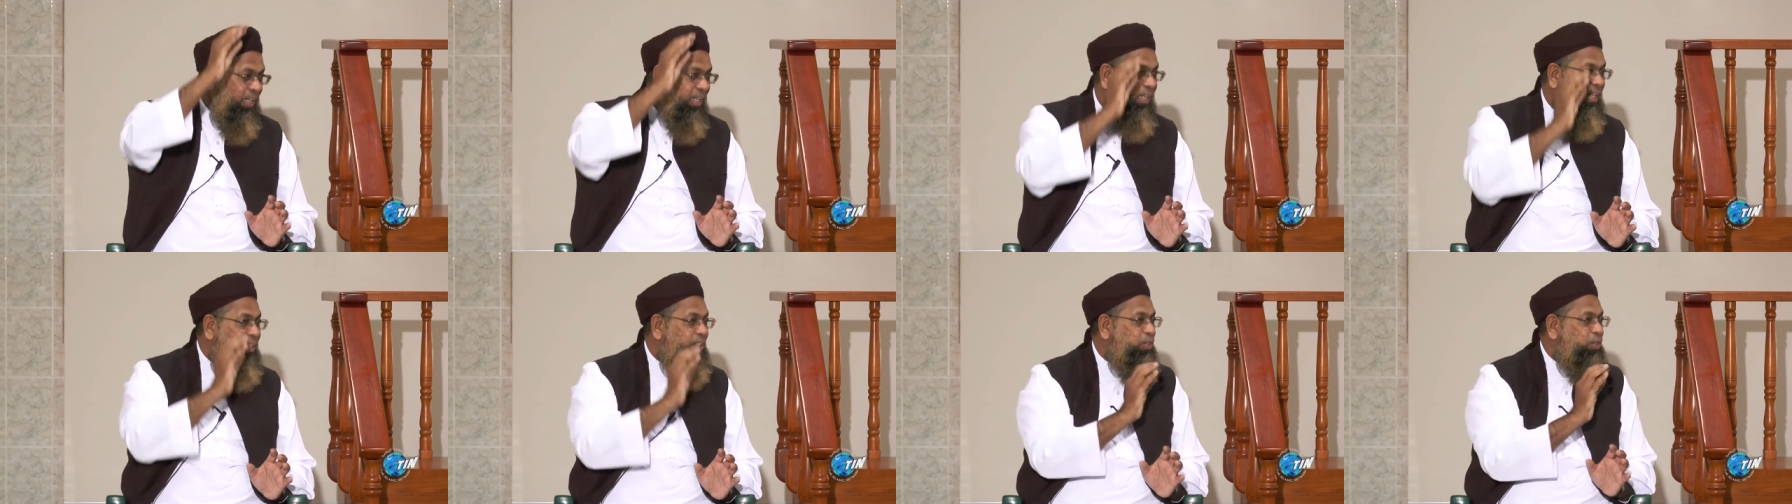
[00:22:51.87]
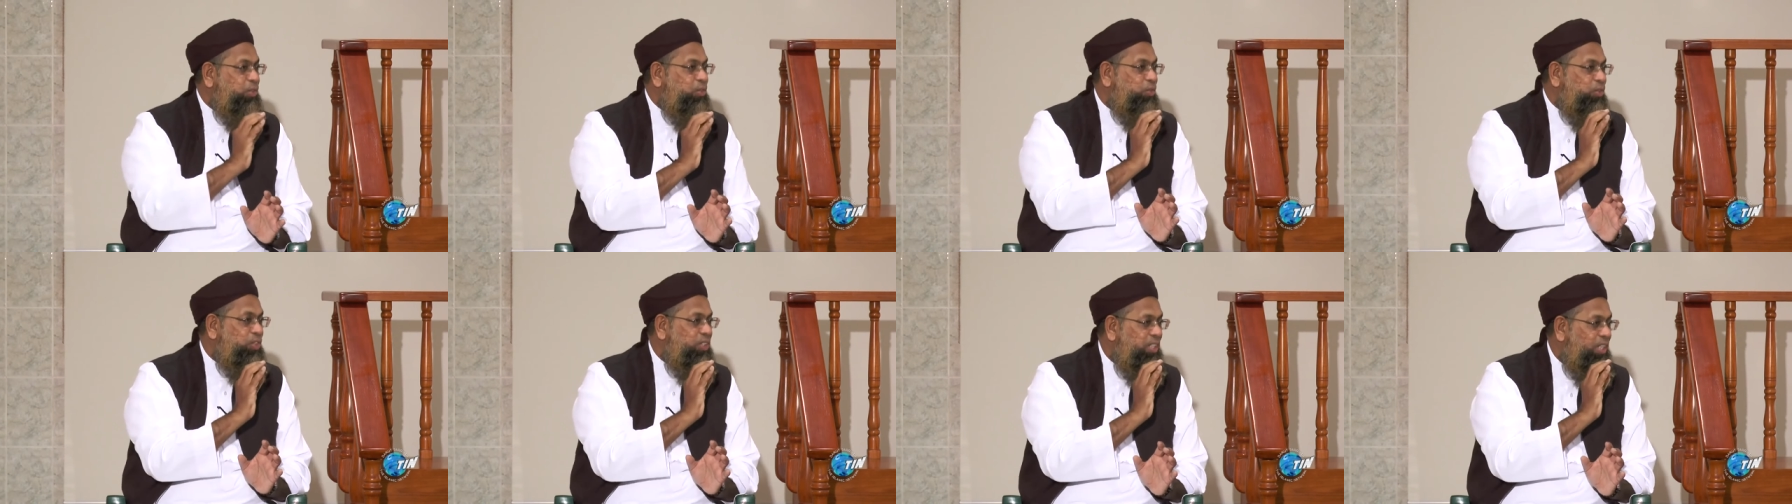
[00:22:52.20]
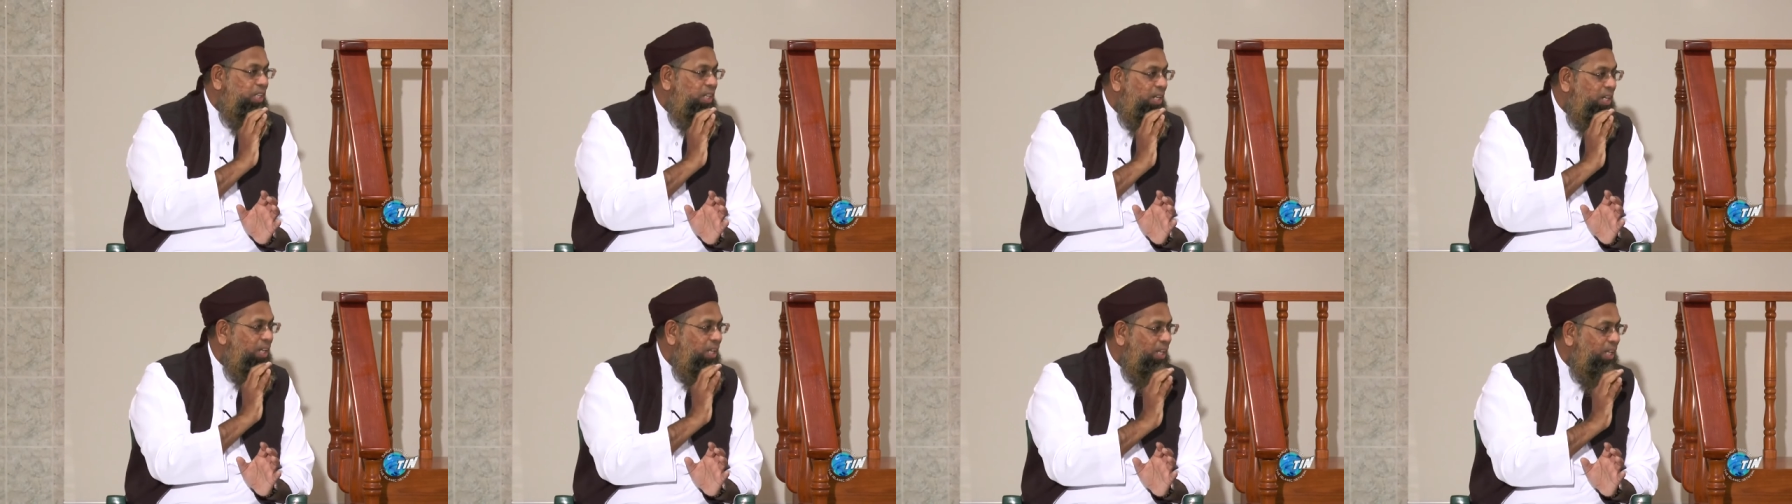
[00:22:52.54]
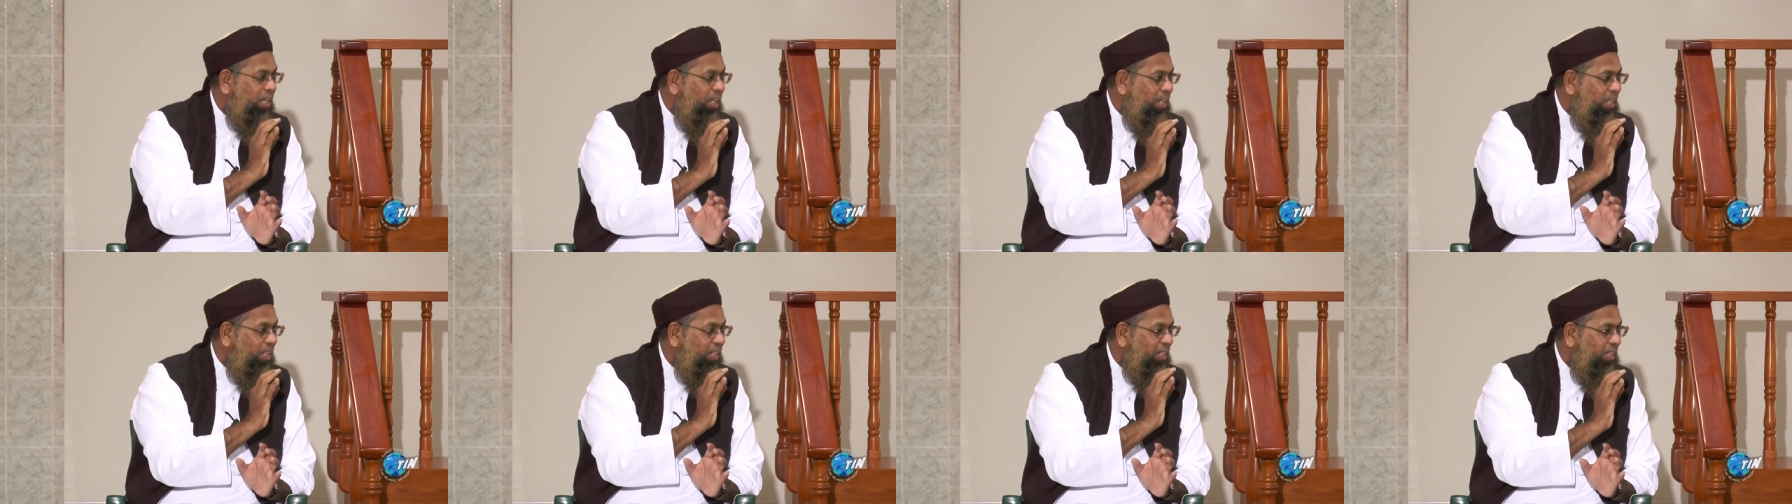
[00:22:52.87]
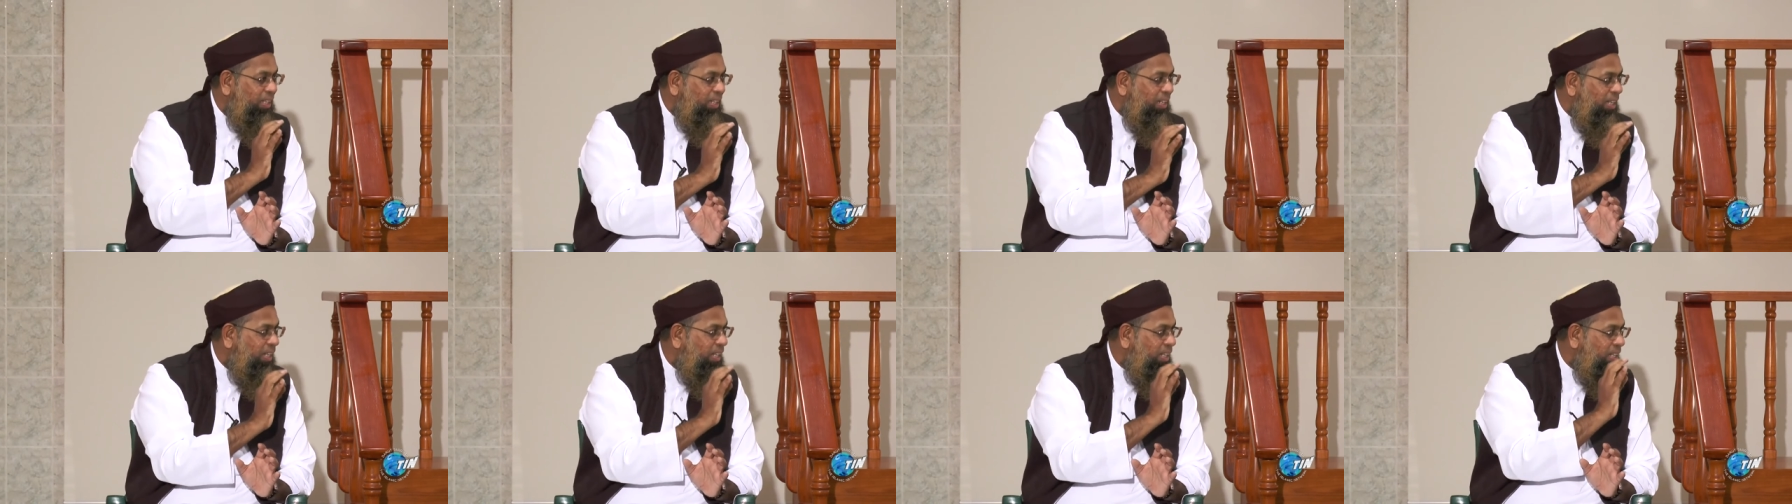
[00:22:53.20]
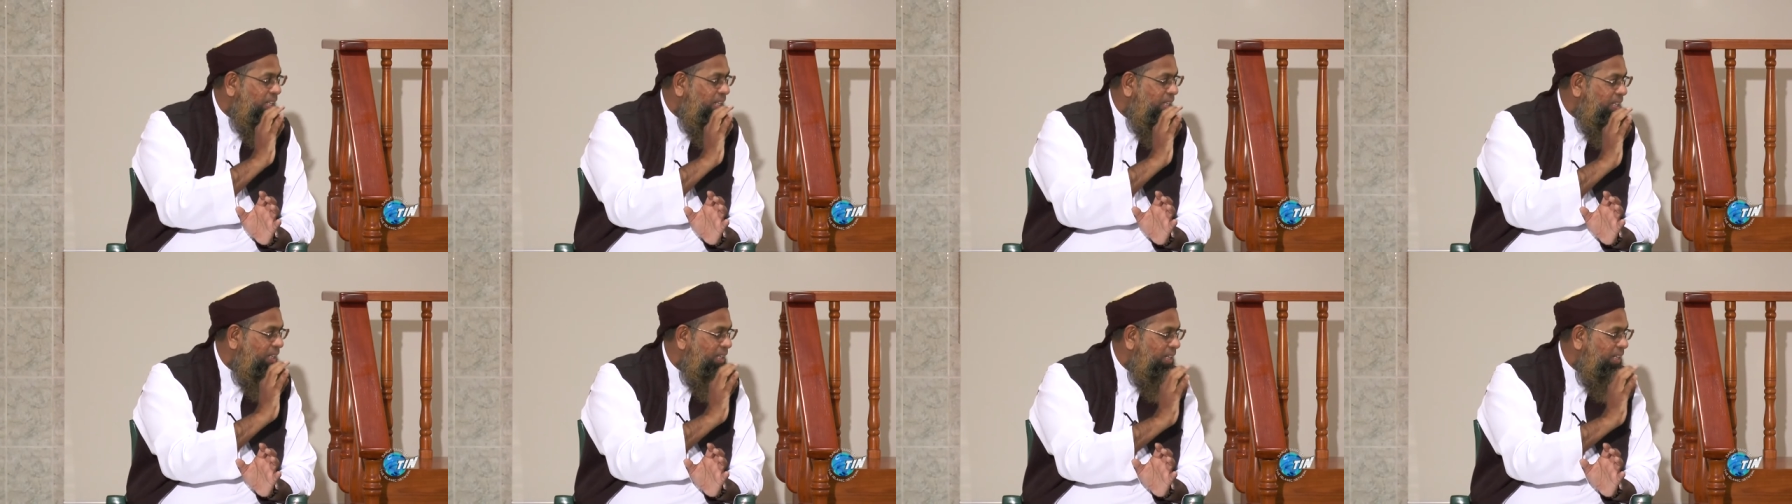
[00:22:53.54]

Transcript: is to say, La ilaha